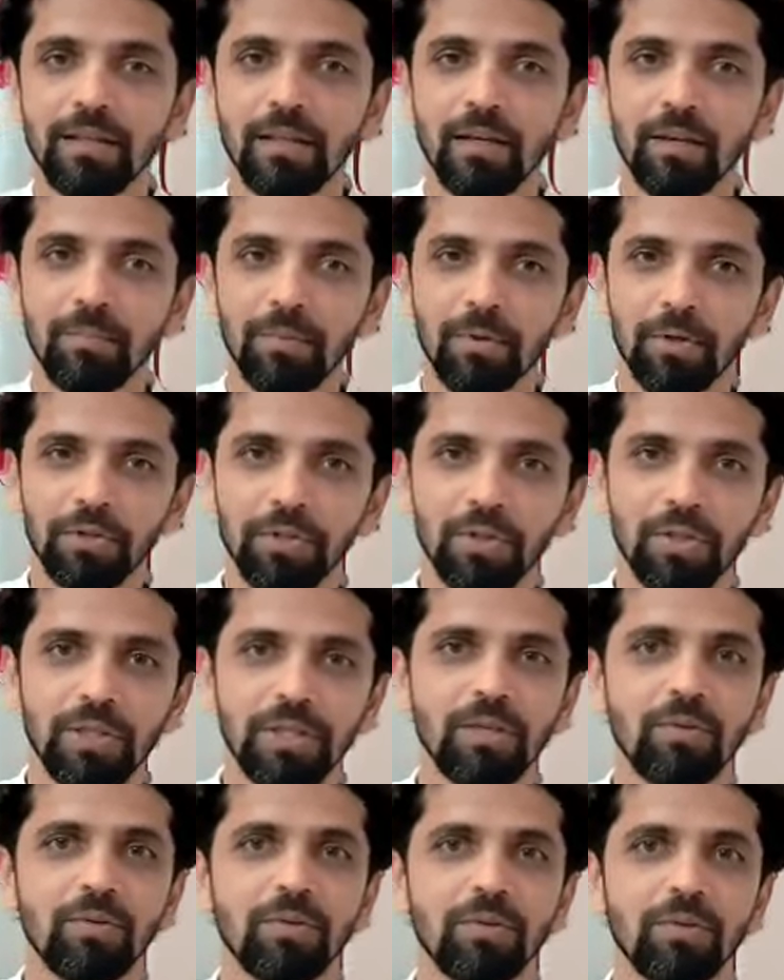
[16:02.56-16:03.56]
an
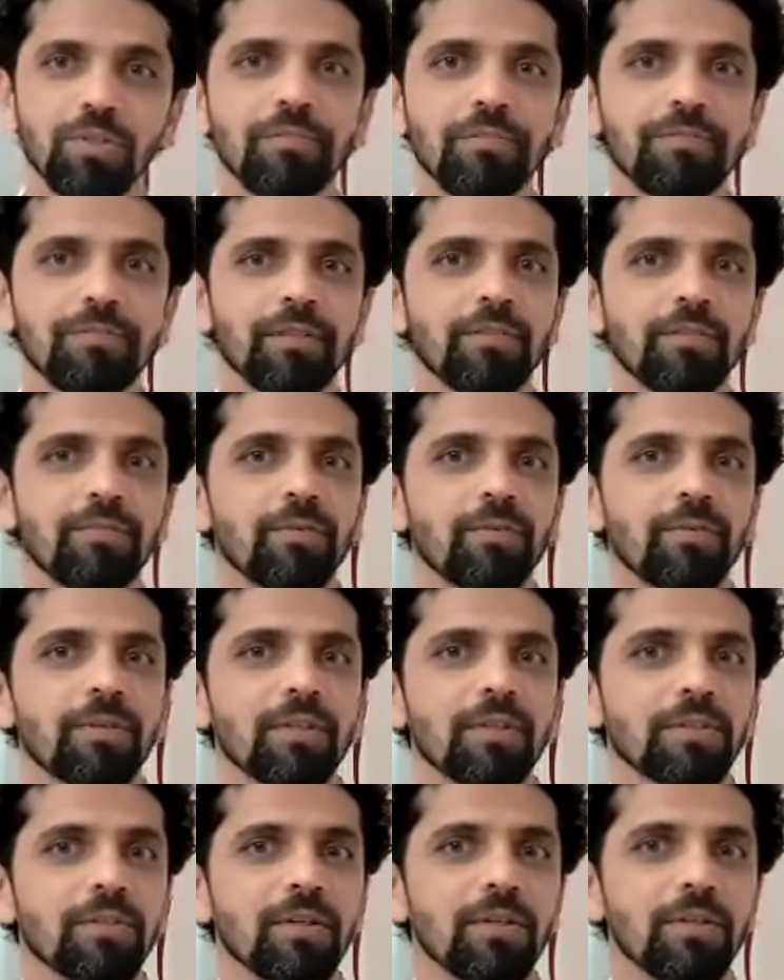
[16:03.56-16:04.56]
opportunity to shift the
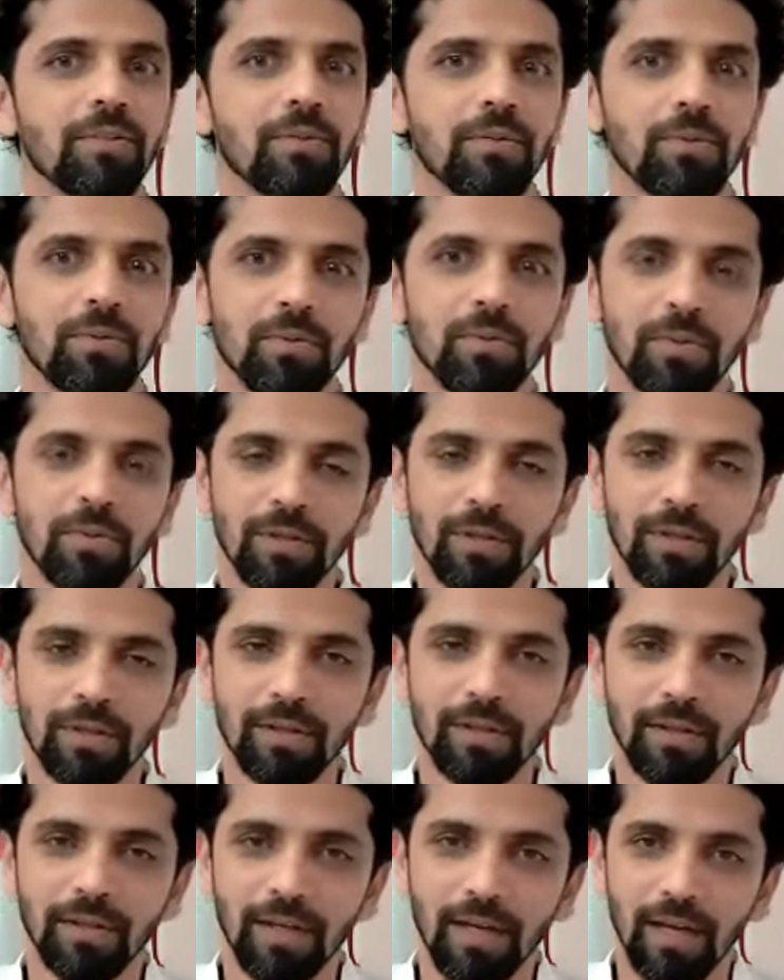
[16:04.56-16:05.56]
focus onto
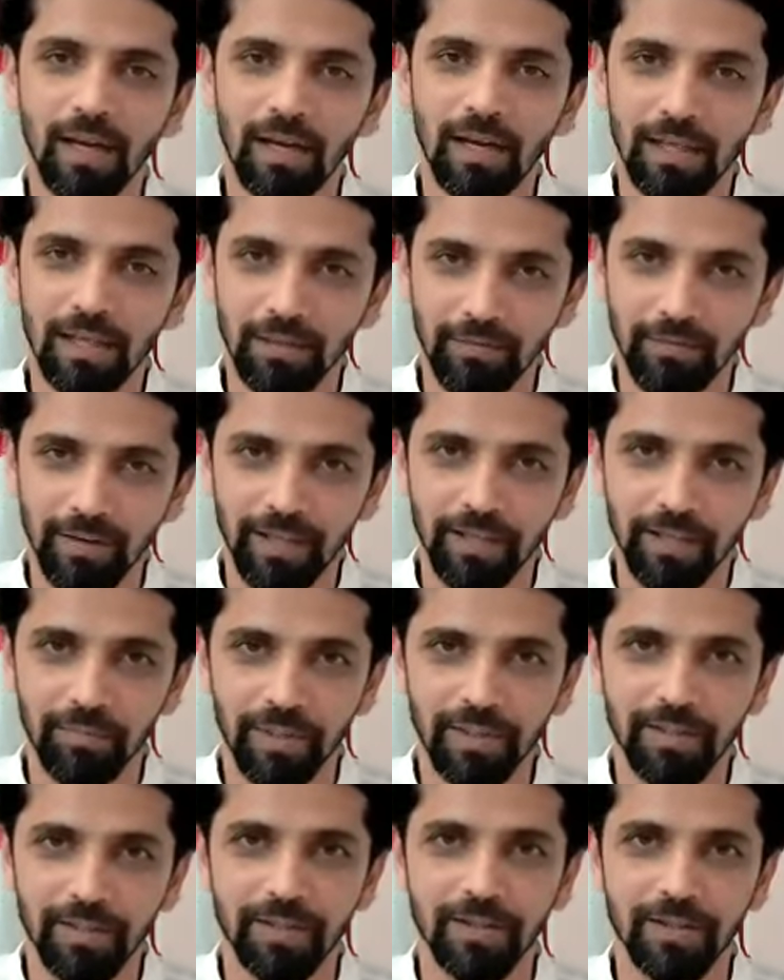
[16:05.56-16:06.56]
Divine
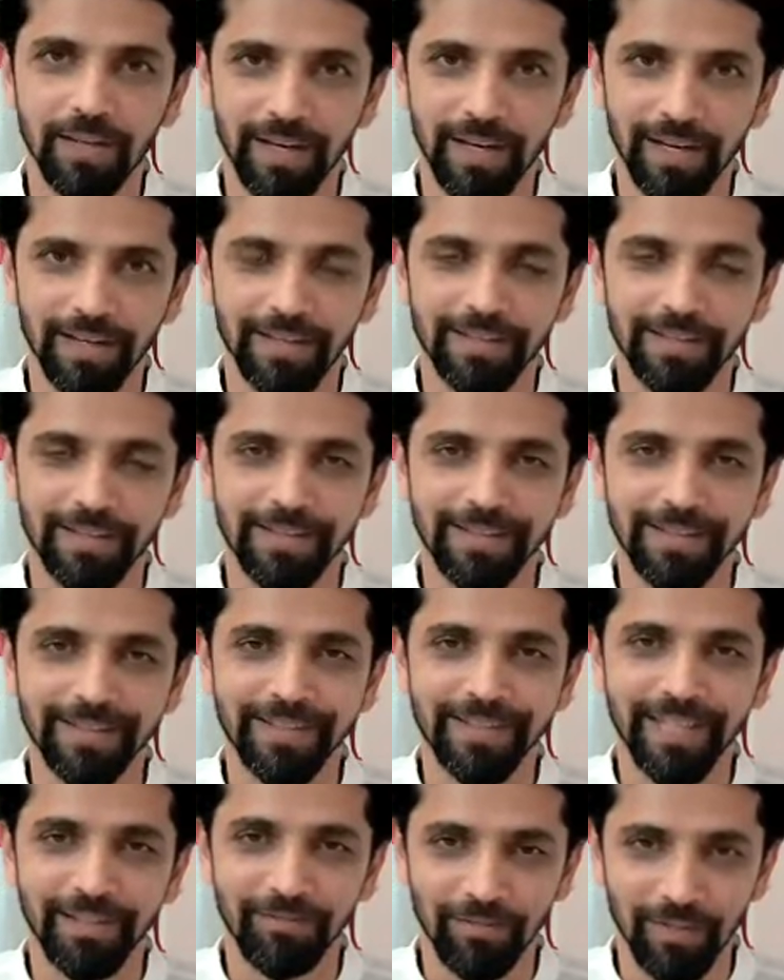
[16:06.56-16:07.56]
Mother. Yes,
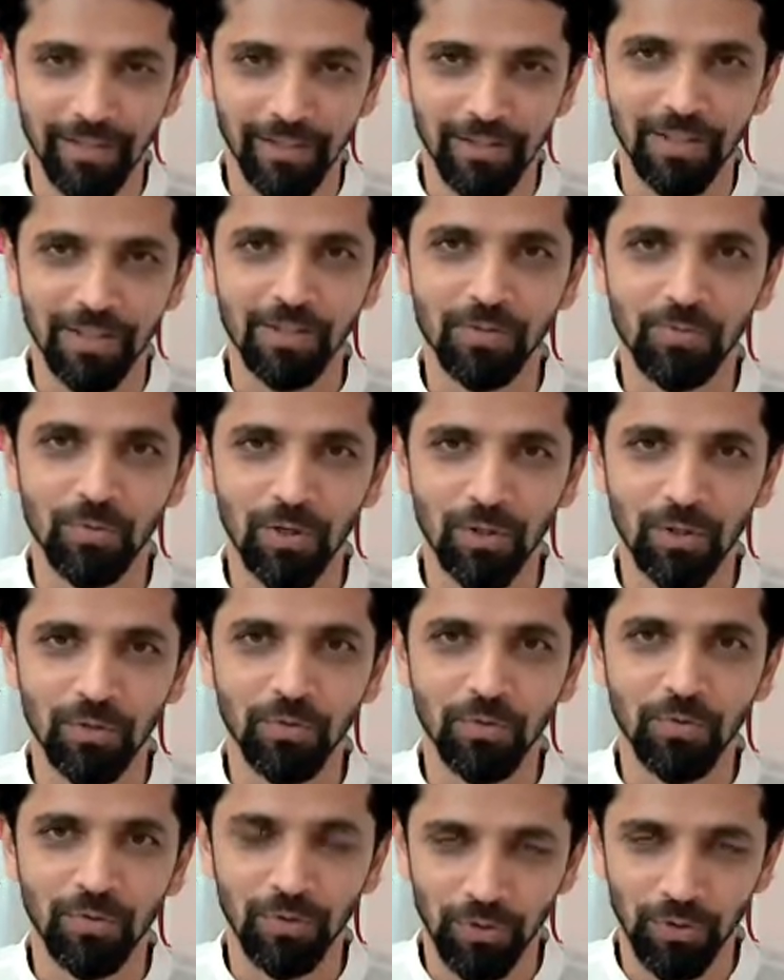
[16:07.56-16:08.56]
if this is what
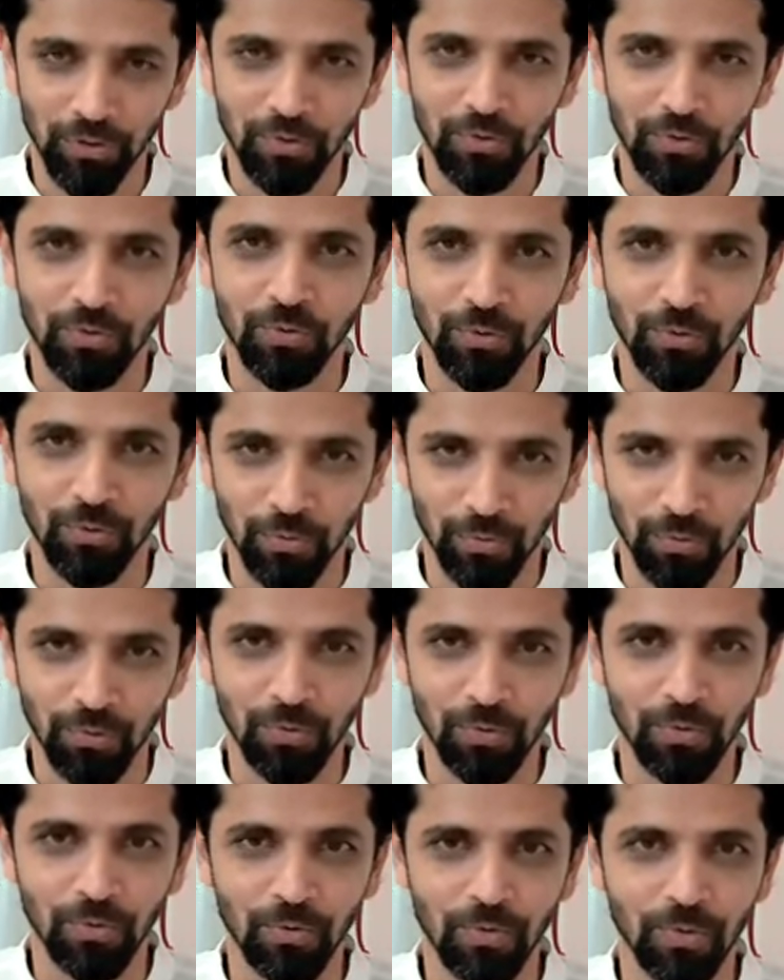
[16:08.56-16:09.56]
you wish to
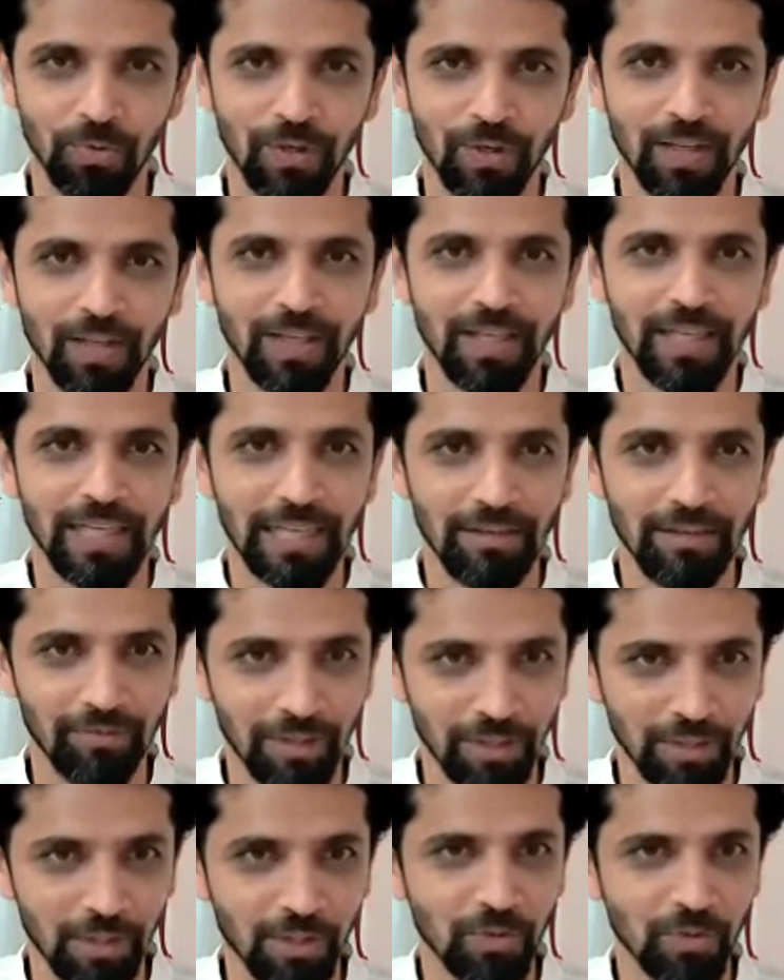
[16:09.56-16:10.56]
do, if
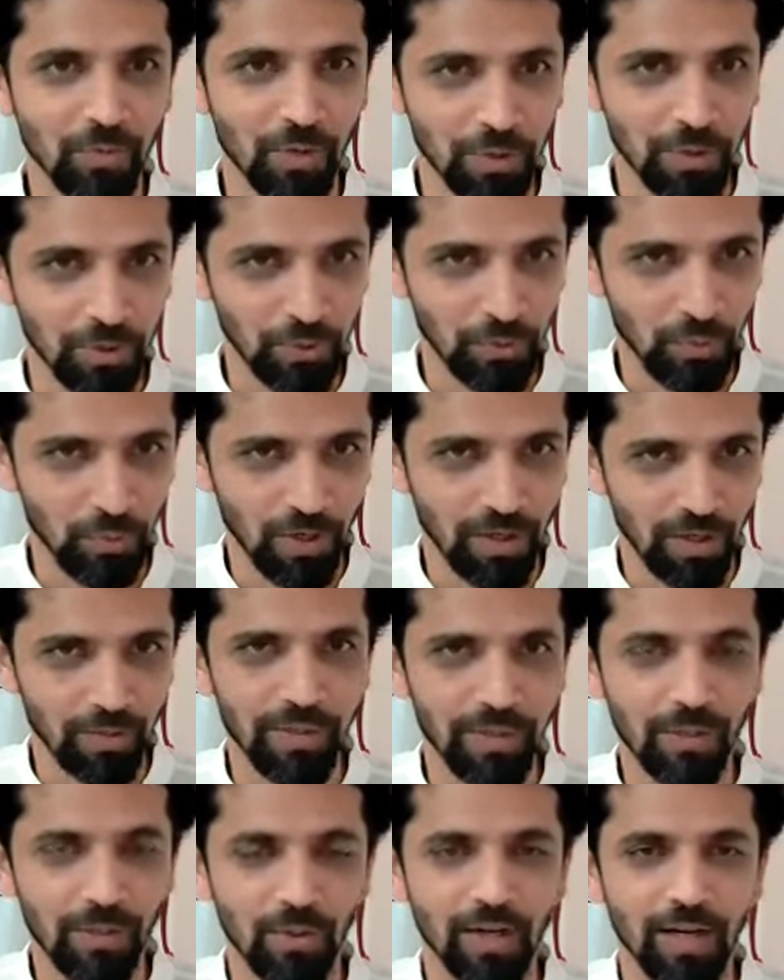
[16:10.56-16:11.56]
this is what you want
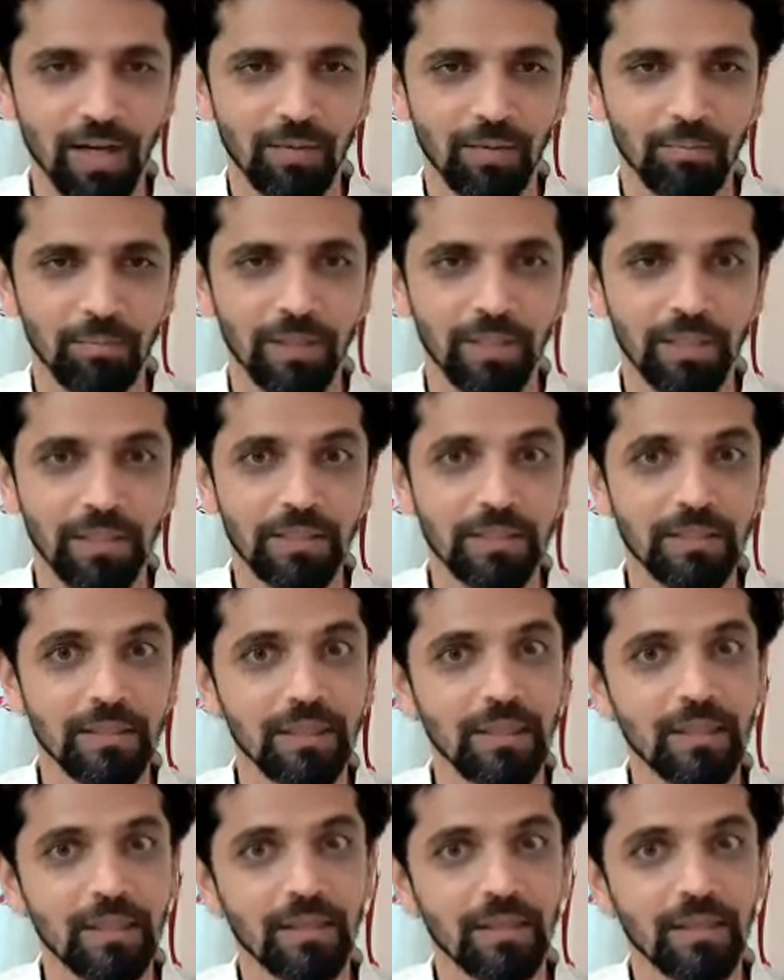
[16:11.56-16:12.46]
me to accomplish,